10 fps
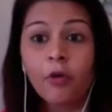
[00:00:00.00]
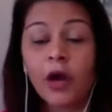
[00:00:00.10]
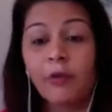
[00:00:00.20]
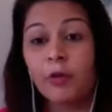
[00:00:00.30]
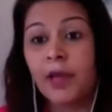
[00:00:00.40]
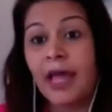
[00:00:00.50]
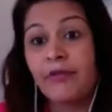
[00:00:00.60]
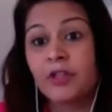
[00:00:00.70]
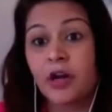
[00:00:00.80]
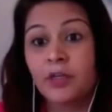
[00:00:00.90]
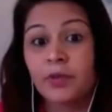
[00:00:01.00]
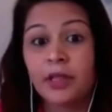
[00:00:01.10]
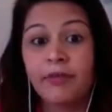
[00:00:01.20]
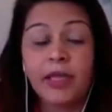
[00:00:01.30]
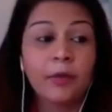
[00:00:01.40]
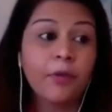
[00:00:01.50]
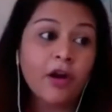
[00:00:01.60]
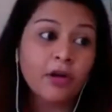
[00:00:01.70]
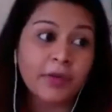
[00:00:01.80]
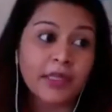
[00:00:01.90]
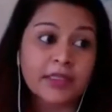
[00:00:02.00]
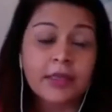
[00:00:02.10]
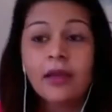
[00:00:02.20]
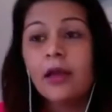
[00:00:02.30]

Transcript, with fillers: or I want my avatar to be living in apartments.